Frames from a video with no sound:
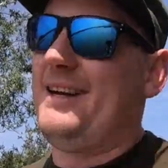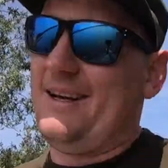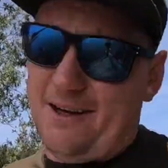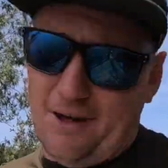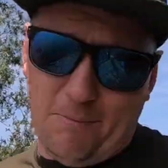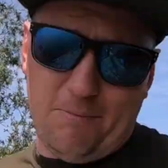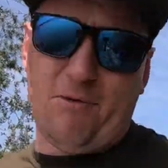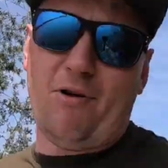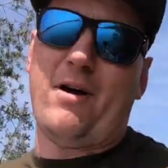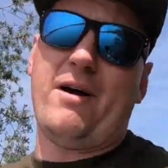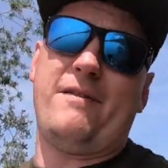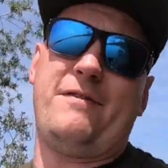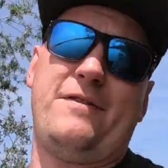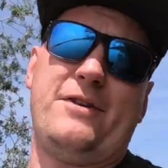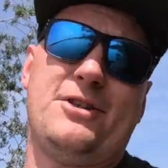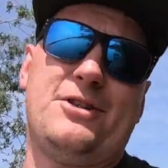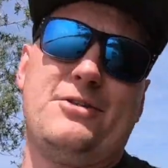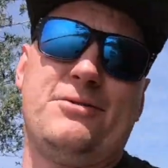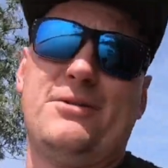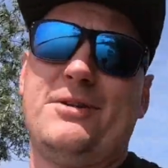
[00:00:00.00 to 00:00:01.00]
at Prior
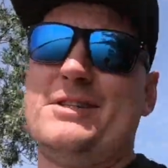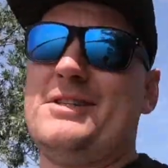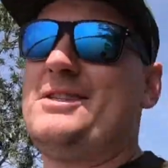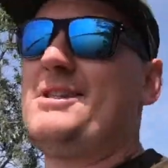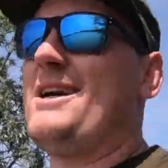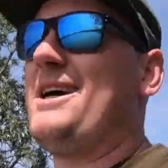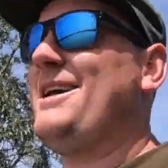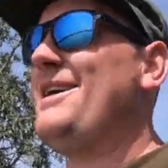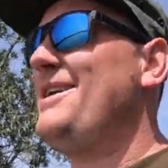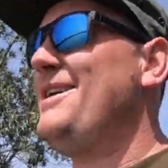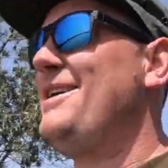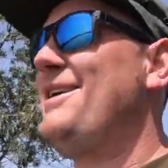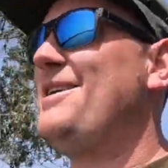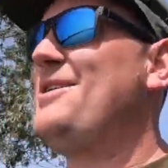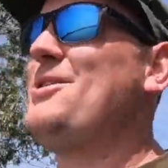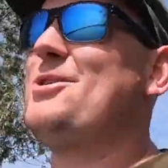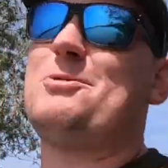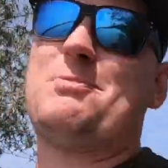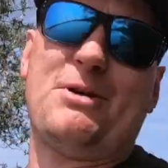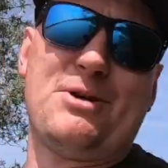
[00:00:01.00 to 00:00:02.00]
Fisheries, and I've
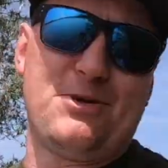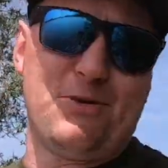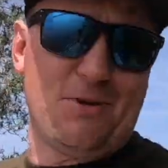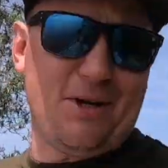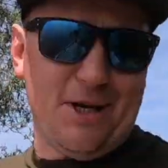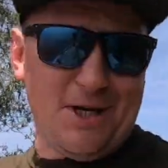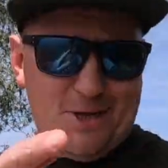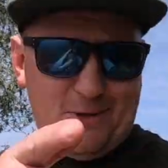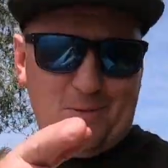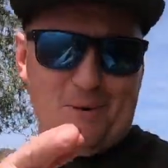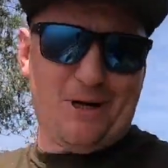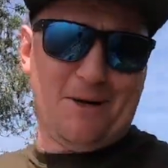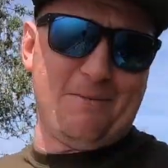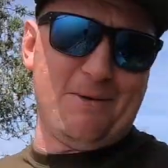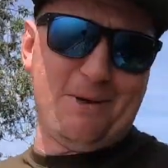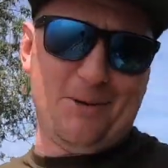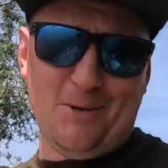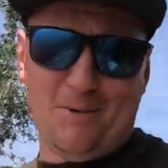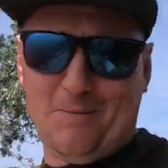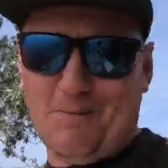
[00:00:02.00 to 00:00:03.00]
got a special guest, one of
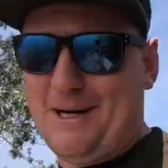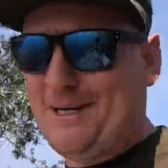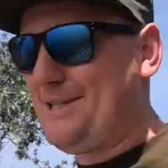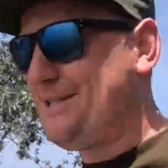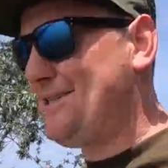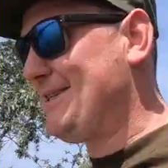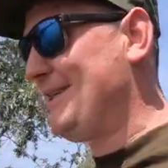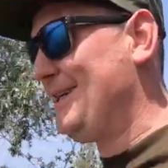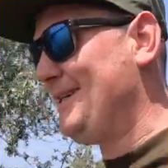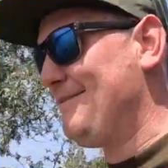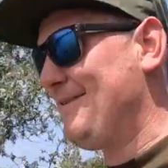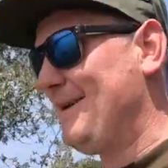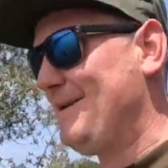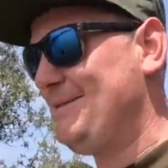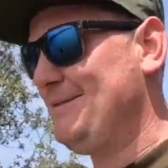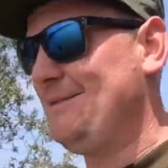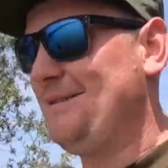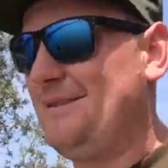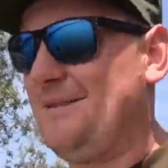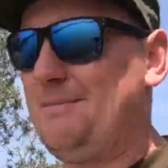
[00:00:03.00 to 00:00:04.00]
my good mates, Steve-O.
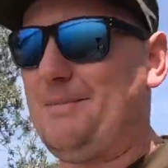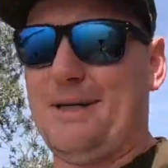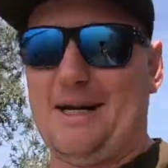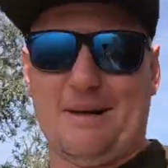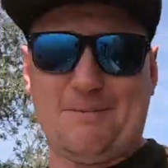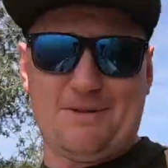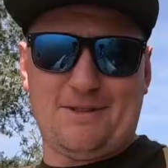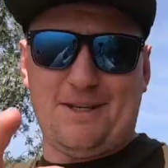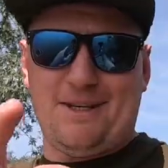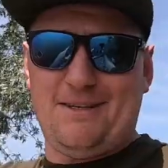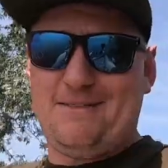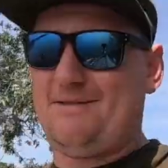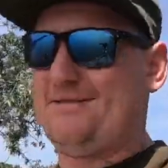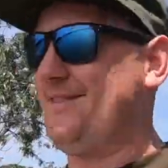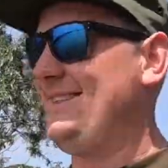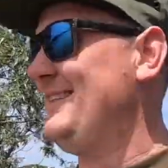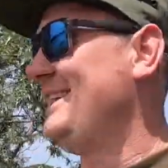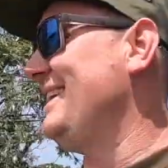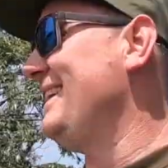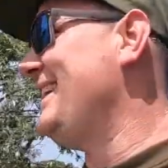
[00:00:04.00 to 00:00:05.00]
Big up, Steve.
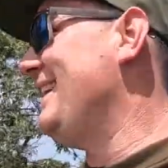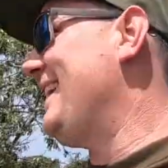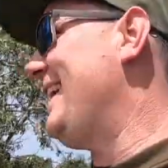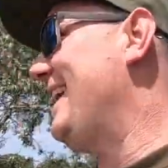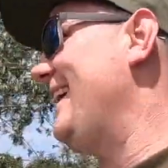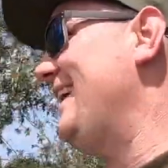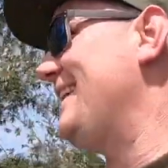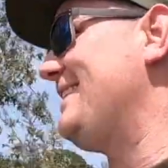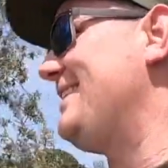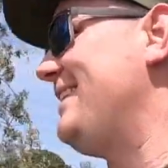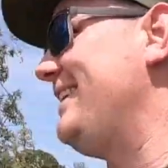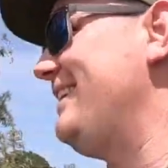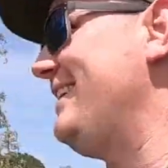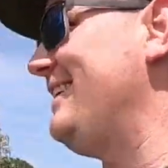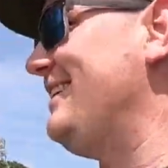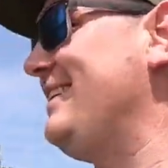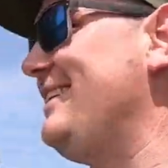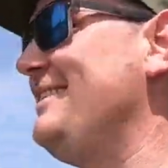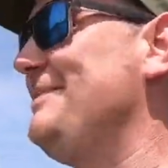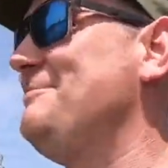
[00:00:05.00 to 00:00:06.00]
And
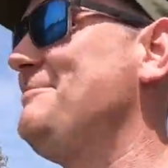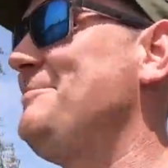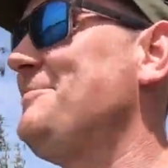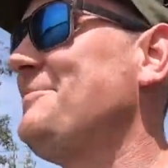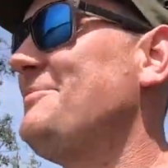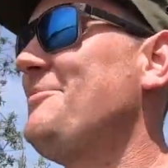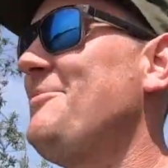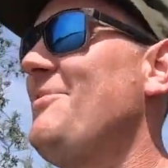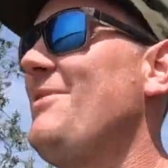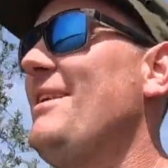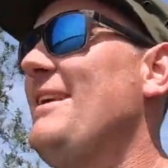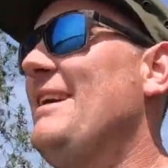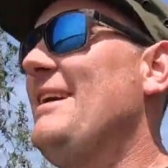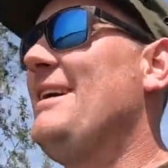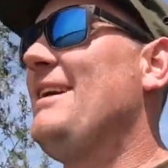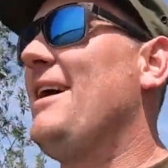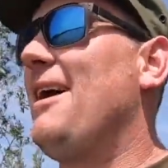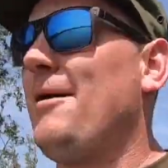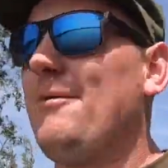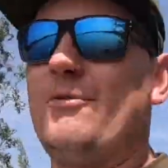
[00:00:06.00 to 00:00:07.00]

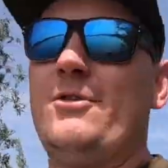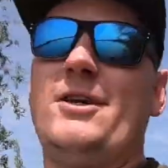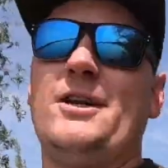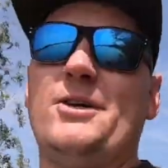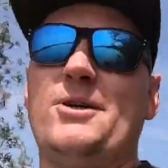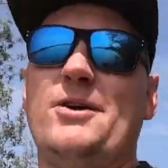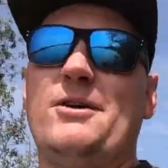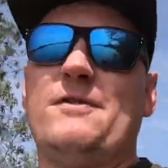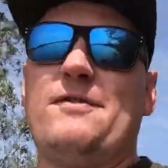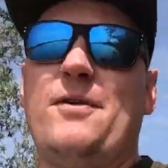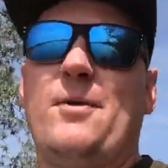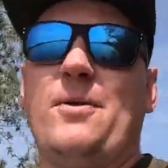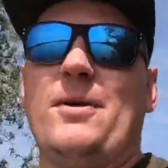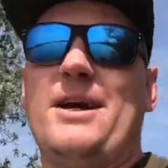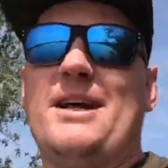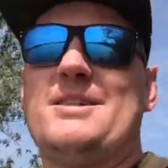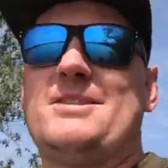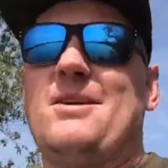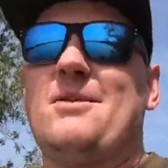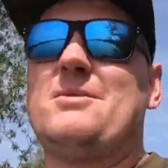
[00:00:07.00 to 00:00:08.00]
I'm really looking forward
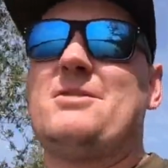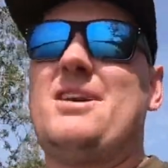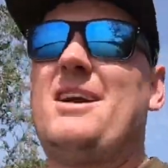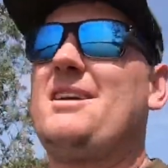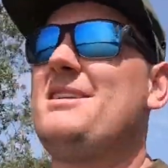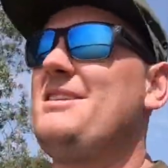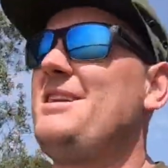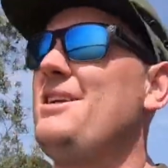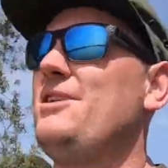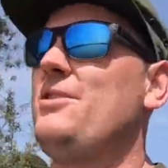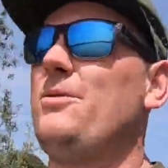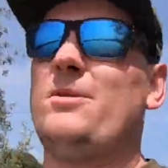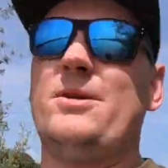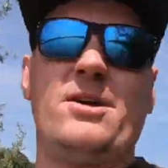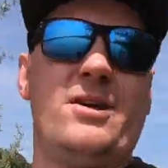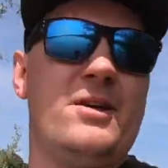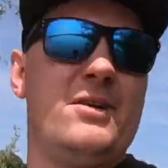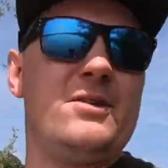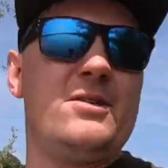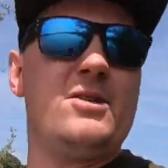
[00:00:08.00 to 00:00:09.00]
to that. So instead of doing
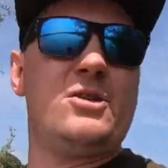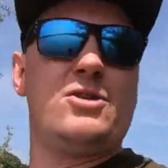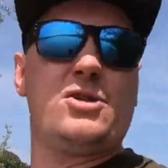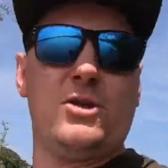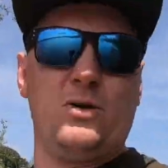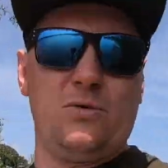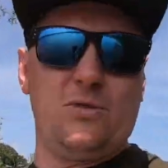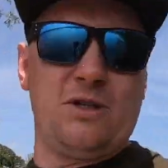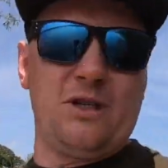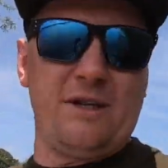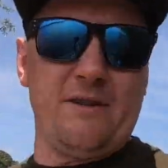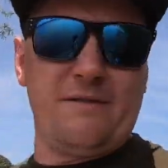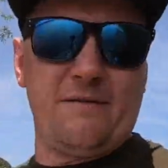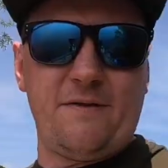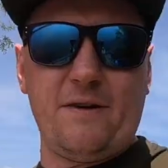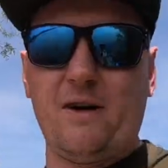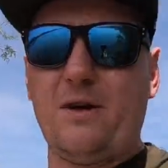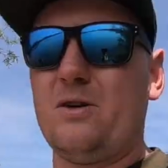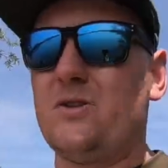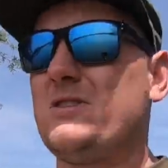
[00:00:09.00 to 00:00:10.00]
the Tuesday and
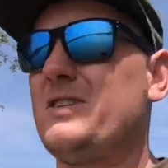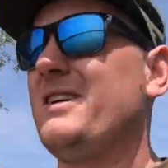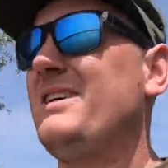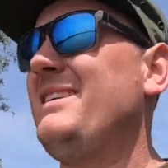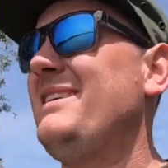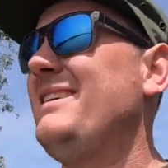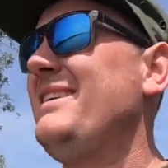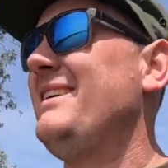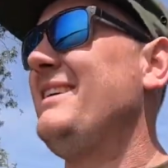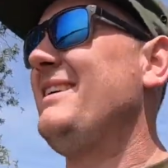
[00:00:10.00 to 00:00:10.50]
Thursday